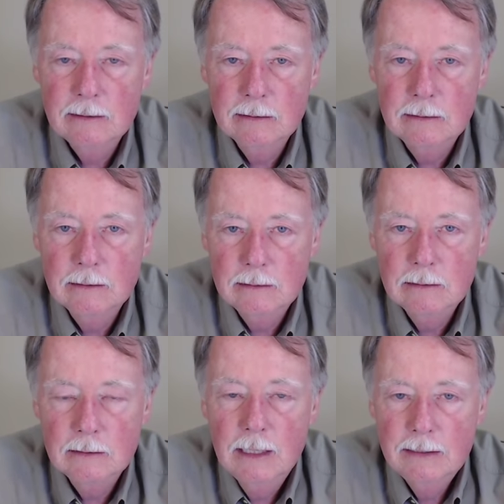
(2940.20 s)
to
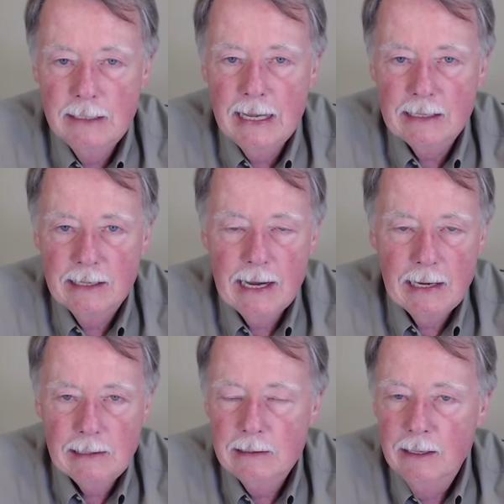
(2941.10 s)
the naked
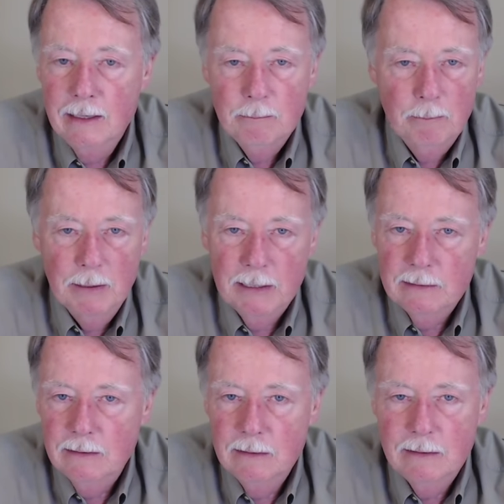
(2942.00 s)
eye, but
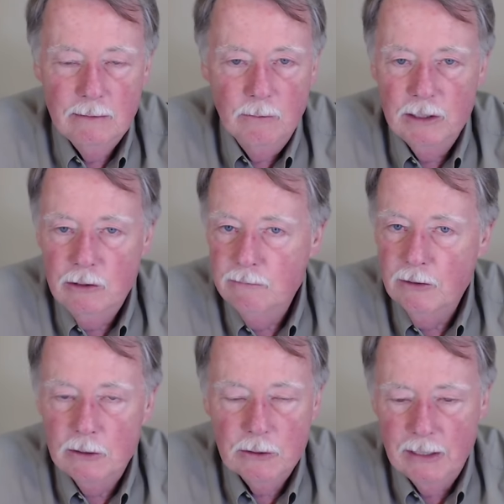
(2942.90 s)
when you
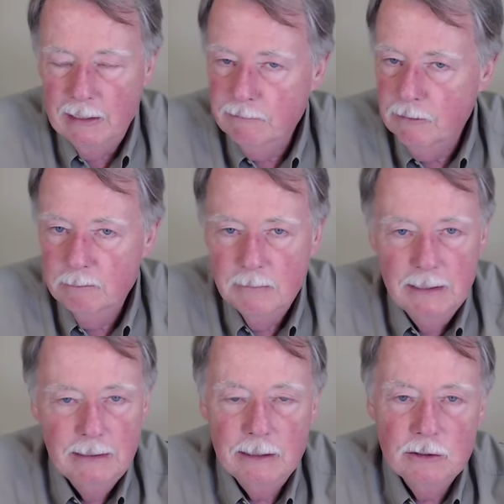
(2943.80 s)
photograph them,
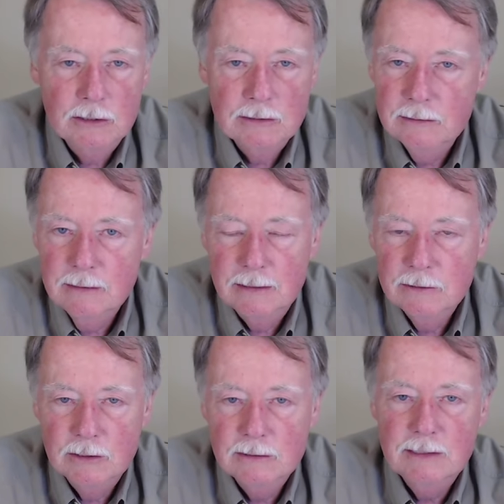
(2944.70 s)
it just it
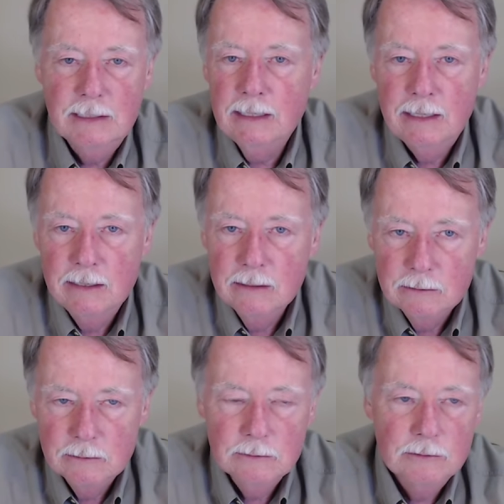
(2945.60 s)
just
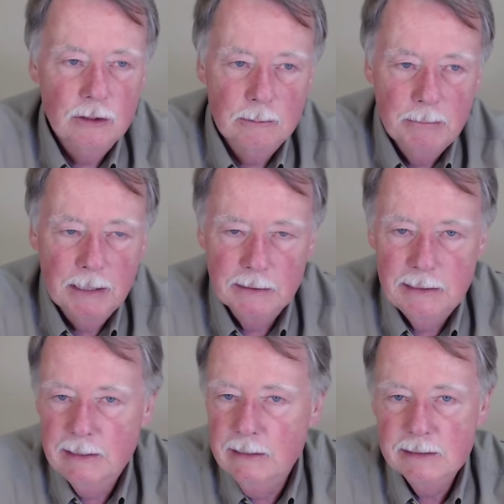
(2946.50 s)
kills your
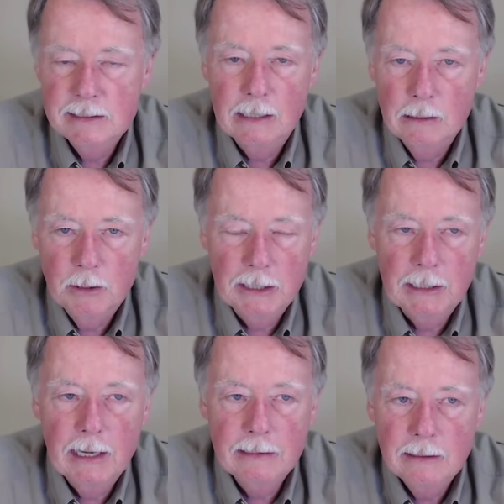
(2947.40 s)
ability to sell them
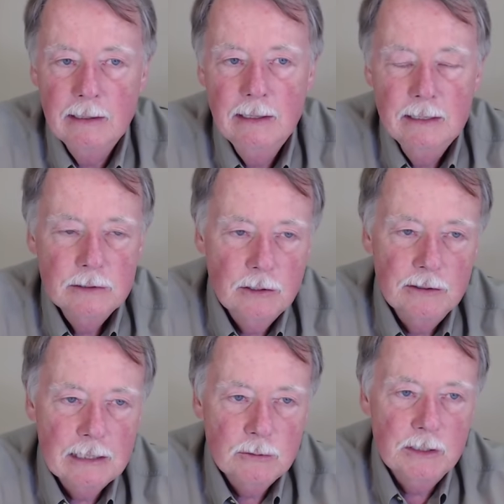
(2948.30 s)
online. So
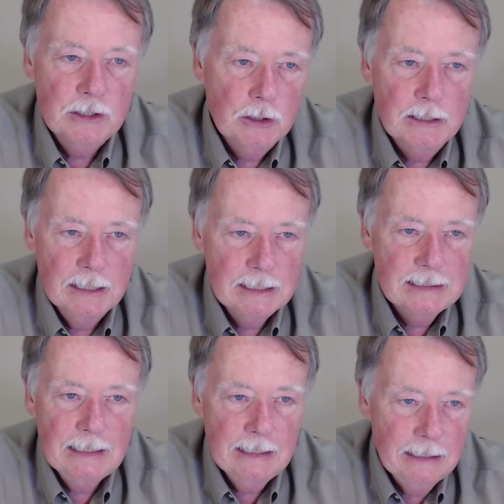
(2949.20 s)
that's what you're going to
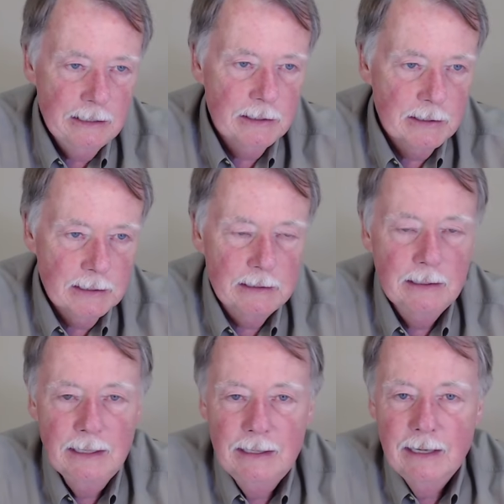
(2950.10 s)
see here.
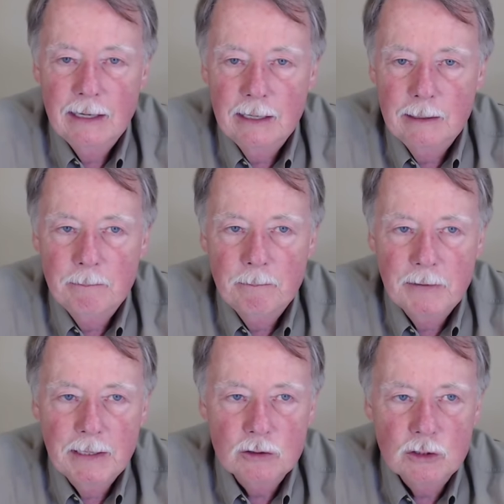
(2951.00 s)
And Um,
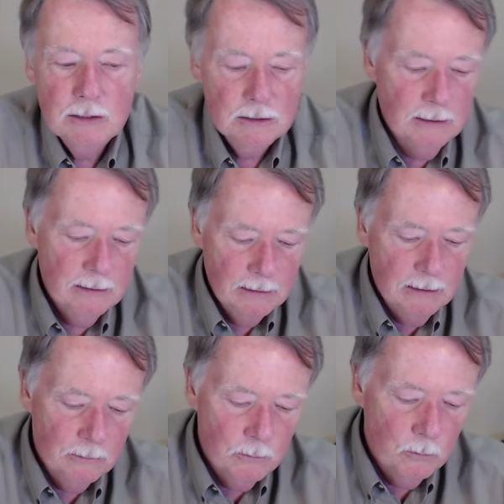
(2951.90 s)
it's just a,
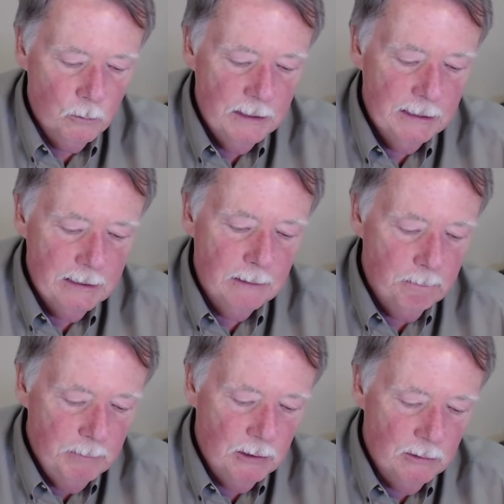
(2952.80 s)
a really a
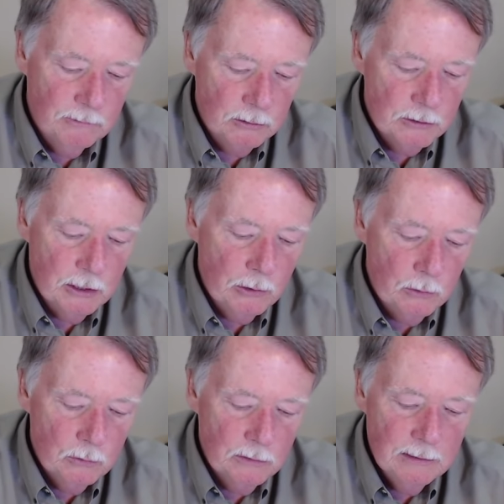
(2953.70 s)
beautiful
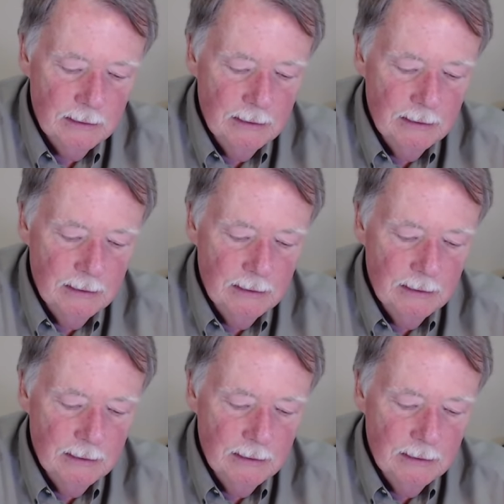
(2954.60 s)
stone,